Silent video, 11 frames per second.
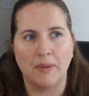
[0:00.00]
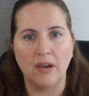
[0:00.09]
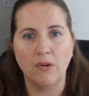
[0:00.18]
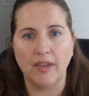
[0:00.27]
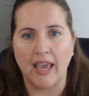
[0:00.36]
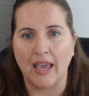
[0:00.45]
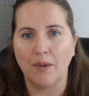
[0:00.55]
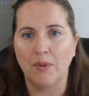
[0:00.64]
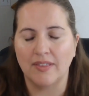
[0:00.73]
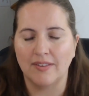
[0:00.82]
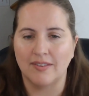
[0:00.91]
be okay
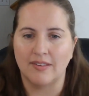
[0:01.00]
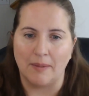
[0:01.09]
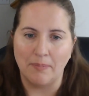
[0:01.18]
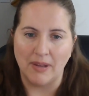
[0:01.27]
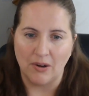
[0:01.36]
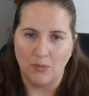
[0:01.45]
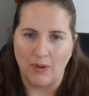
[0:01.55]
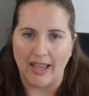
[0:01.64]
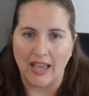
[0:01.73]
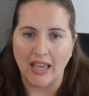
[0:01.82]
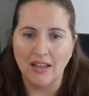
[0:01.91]
with stepping
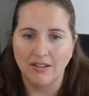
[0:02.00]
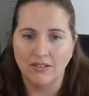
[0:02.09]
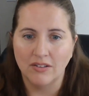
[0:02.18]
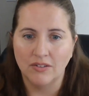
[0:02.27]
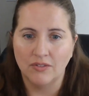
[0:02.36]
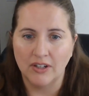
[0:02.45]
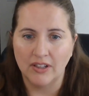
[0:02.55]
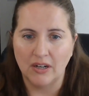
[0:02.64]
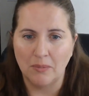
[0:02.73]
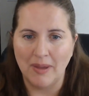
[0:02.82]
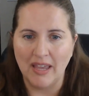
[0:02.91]
away for a
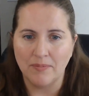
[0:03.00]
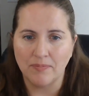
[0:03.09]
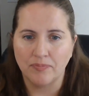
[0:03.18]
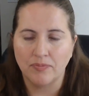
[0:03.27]
little bit.